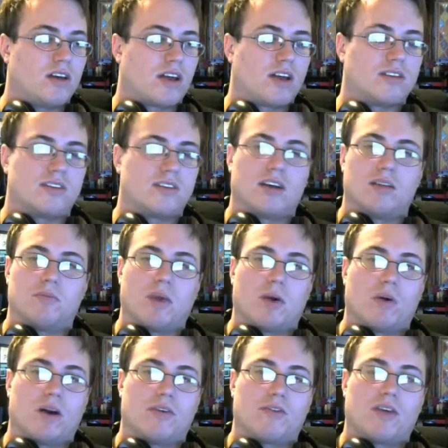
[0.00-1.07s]
Like I said,
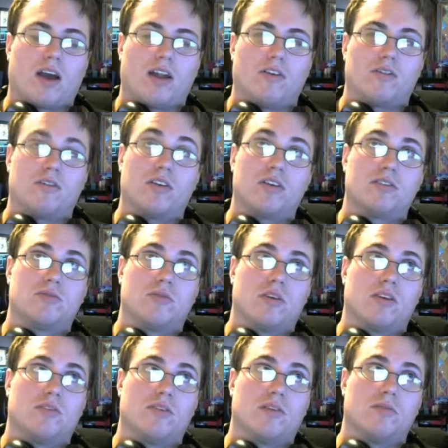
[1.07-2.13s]
my wife kind of crushed
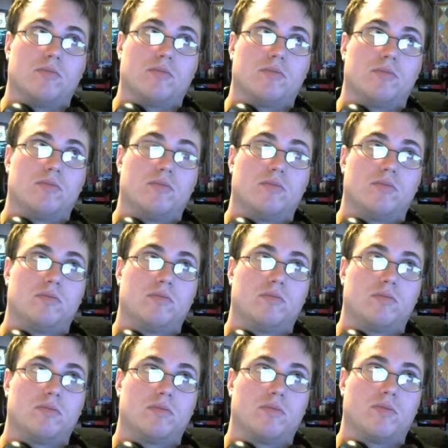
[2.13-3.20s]
one of them.
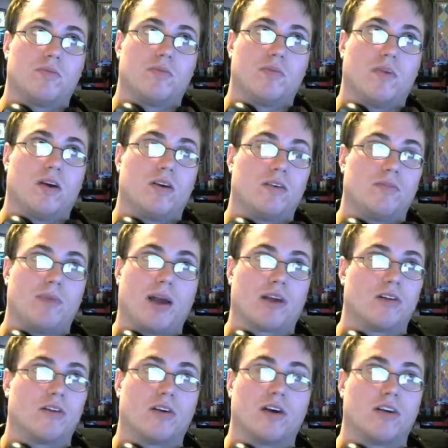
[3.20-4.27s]

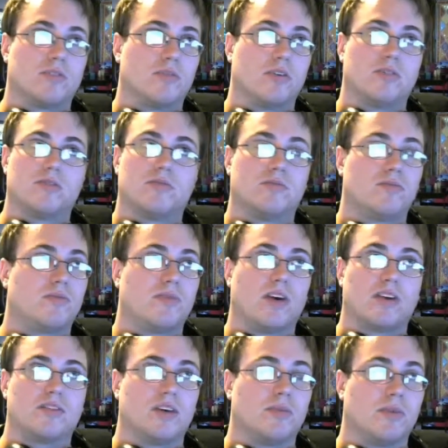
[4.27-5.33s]
Macrocosmos
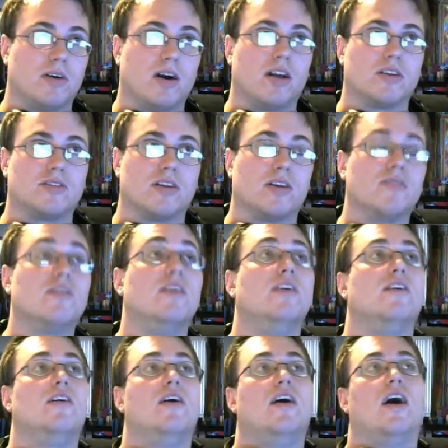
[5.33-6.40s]
fucks up a lot of stuff.
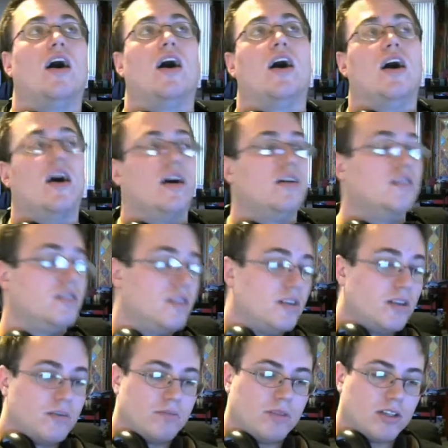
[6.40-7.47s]

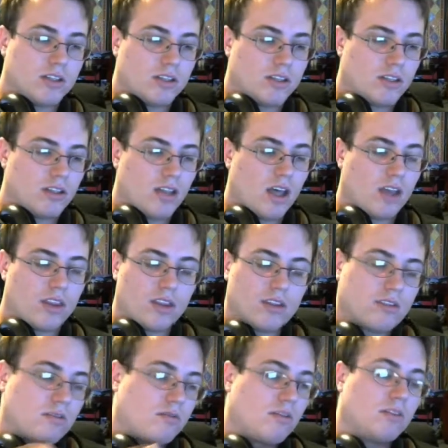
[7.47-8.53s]
But no,
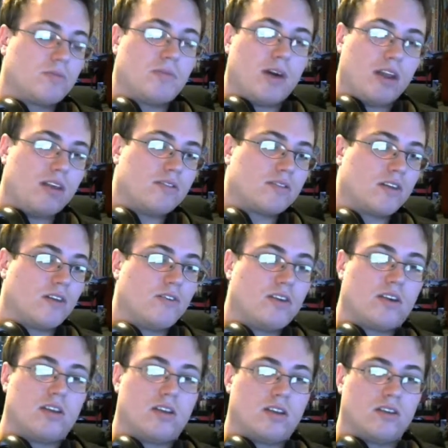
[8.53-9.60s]
there's plenty of stuff
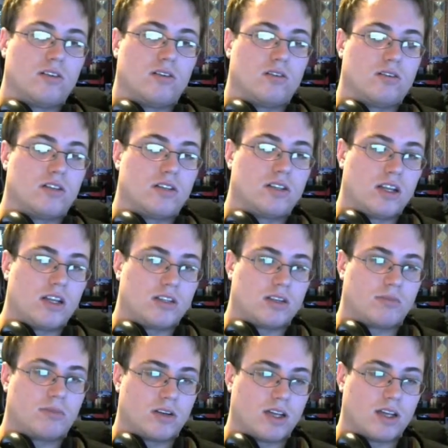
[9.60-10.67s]
you can do to
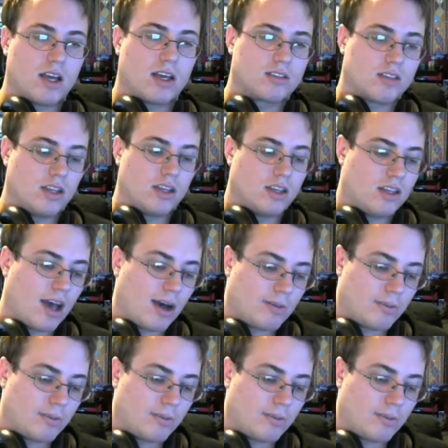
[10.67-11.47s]
change up your decks and